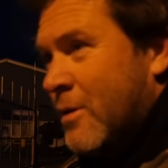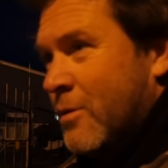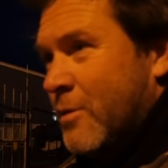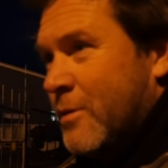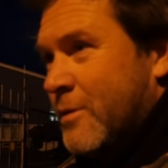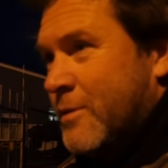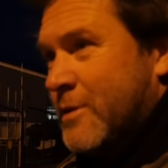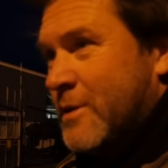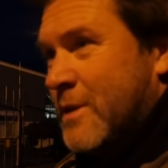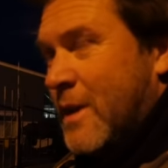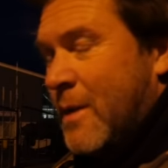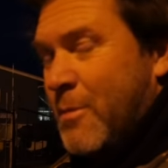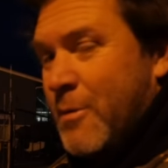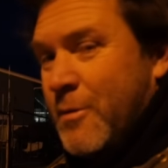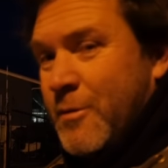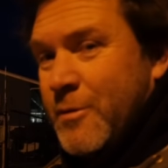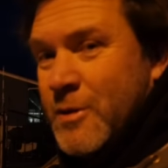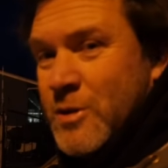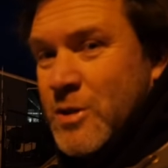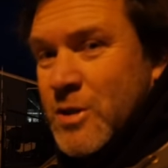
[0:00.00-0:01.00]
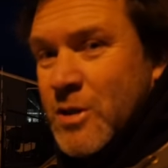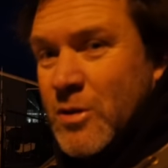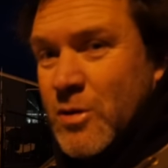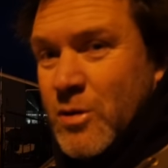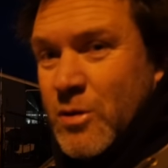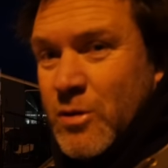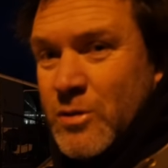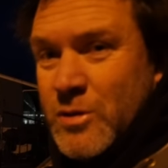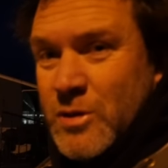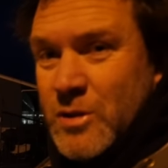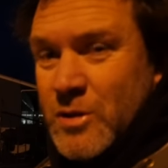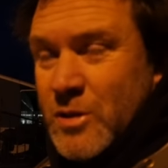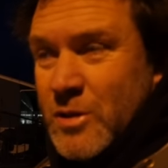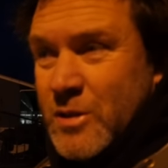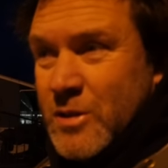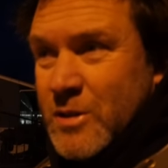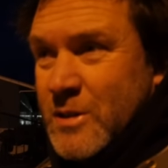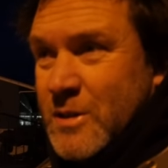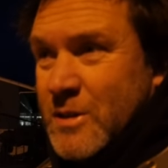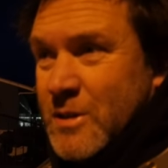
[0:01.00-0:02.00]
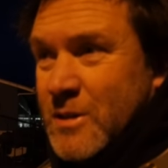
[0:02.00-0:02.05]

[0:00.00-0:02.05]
with snapper fishing. I'm just gonna.